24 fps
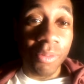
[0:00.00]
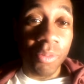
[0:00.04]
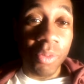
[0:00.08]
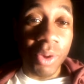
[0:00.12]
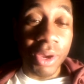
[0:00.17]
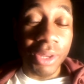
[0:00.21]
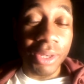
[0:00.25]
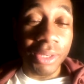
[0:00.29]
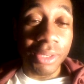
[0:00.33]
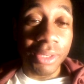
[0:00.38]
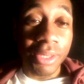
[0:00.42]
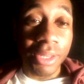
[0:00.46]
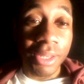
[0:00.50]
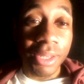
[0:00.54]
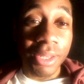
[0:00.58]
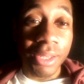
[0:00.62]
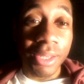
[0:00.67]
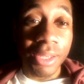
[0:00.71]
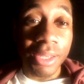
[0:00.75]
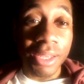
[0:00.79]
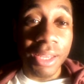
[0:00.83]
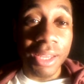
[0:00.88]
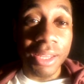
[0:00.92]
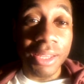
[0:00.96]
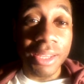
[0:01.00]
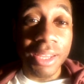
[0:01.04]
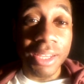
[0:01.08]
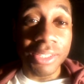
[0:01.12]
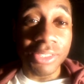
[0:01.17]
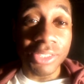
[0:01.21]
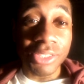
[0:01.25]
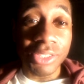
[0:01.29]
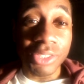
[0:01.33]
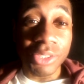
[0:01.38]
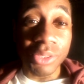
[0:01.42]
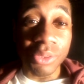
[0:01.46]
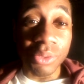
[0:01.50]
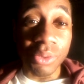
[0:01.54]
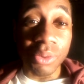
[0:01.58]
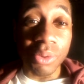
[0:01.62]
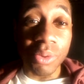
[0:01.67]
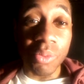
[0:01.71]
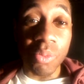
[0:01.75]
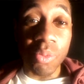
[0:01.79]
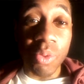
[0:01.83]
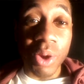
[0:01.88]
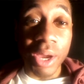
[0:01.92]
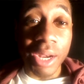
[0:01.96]
when it gets
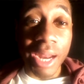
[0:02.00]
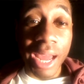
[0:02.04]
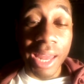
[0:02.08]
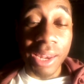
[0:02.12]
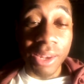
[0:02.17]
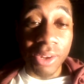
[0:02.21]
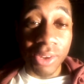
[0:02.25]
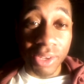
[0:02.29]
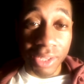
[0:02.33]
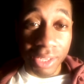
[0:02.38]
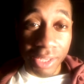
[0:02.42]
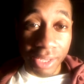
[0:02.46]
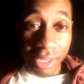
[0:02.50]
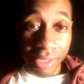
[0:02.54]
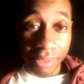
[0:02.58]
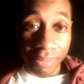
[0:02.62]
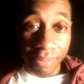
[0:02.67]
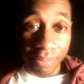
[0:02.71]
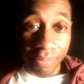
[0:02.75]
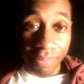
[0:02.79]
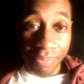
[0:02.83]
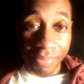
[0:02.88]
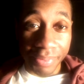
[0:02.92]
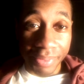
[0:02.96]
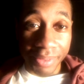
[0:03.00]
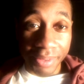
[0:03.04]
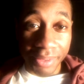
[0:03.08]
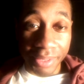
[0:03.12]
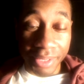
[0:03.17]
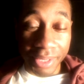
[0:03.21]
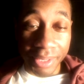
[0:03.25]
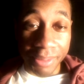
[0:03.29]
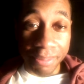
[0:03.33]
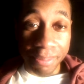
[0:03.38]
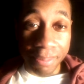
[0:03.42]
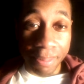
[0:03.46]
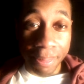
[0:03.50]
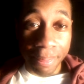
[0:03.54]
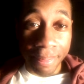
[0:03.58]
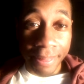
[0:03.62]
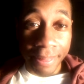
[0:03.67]
to what I look at. Okay,